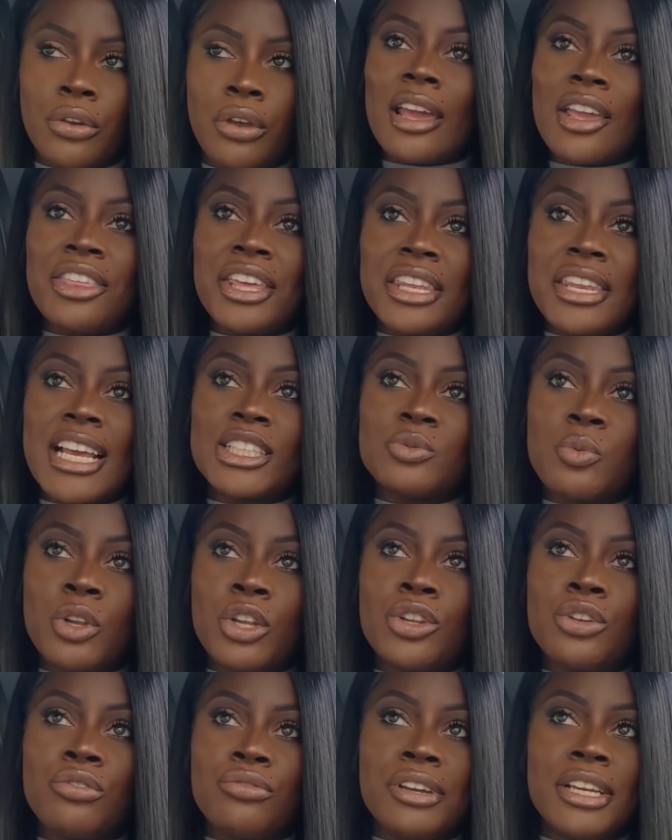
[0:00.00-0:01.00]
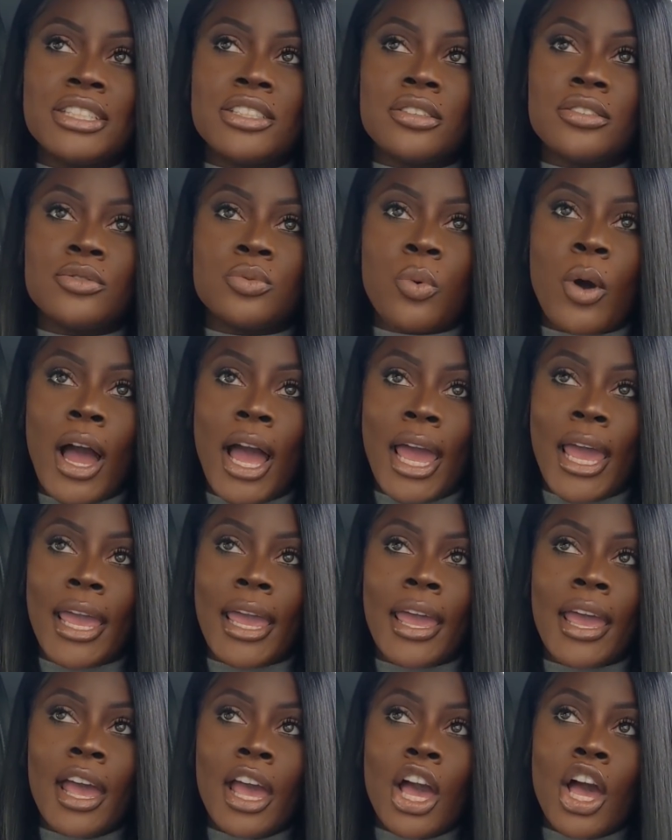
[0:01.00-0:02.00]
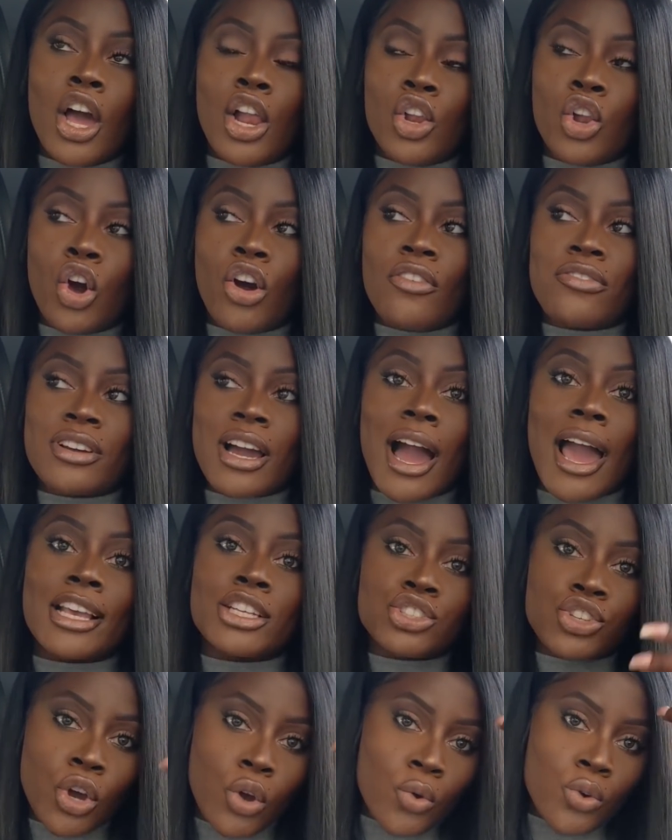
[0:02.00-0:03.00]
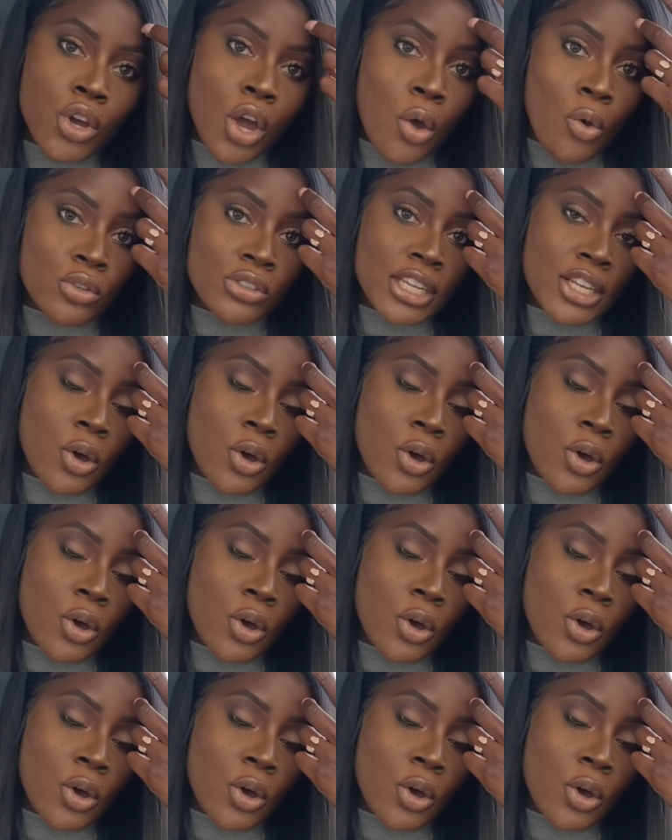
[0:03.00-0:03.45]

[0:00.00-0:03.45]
And I think that's one of the reasons why a lot of guys go ghost.